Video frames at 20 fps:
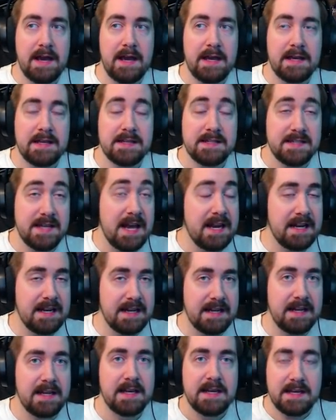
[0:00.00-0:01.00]

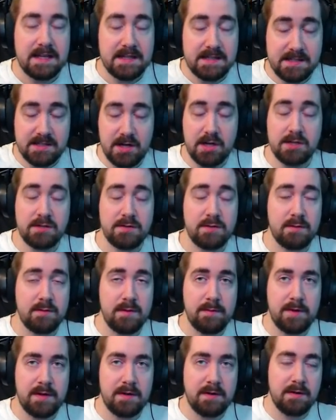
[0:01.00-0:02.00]
Sadly, it starts from the
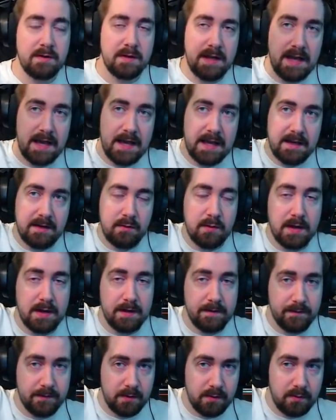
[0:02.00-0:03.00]
middle and you
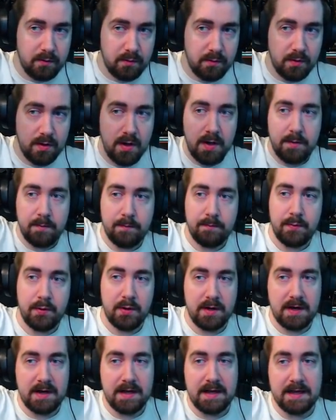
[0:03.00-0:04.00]
have to put
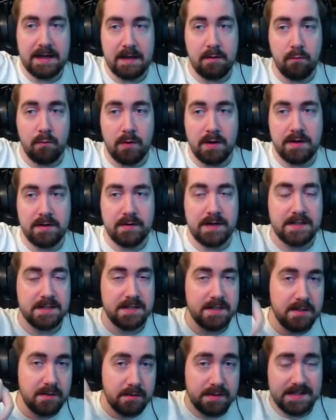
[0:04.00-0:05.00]
it like in one direction.
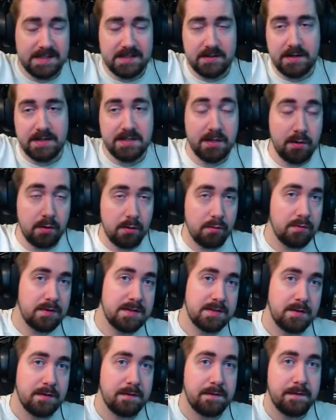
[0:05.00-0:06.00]
You can stretch it only
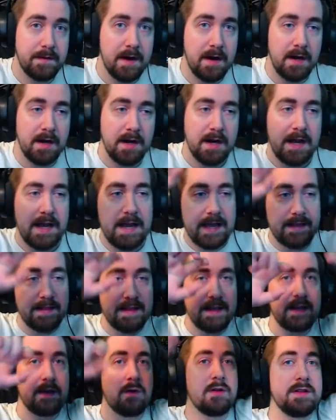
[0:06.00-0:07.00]
so far and
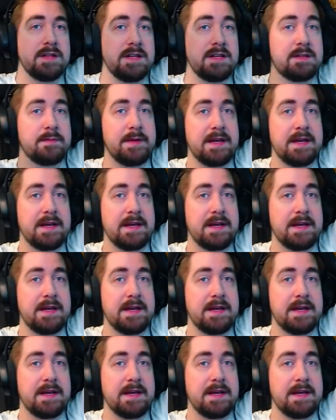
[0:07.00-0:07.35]
they all need to be